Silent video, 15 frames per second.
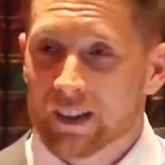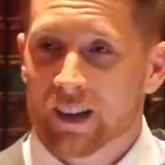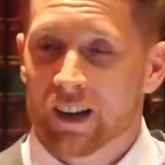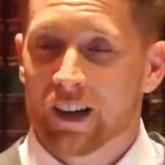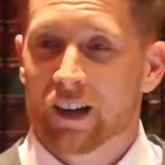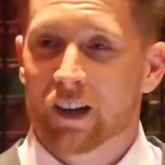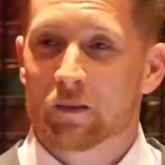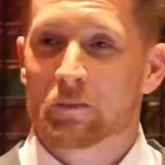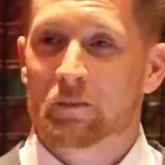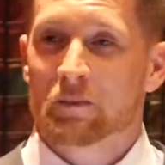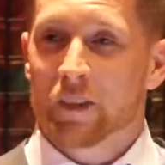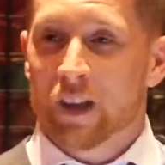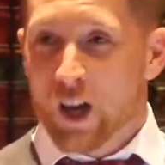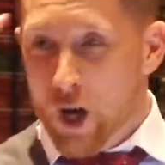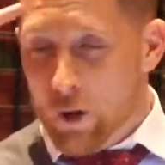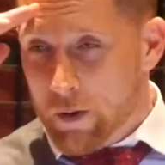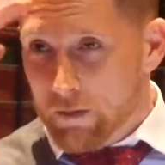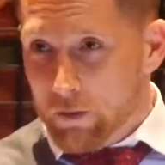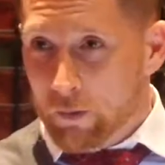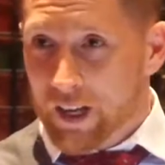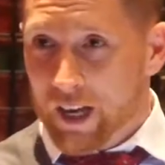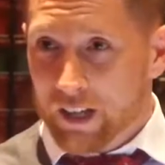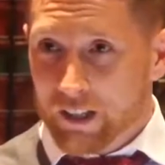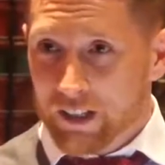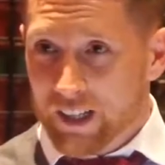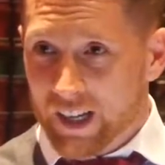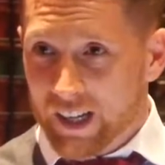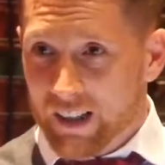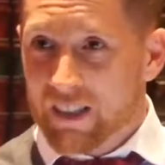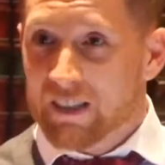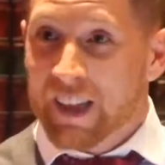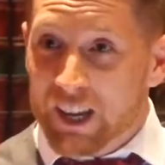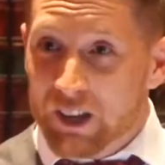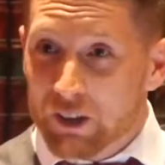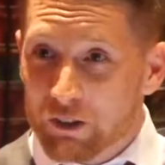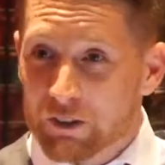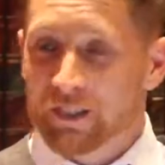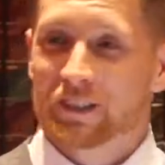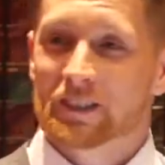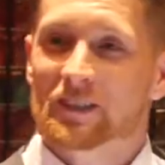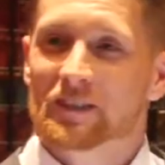Hope everyone had a good night. Thank you.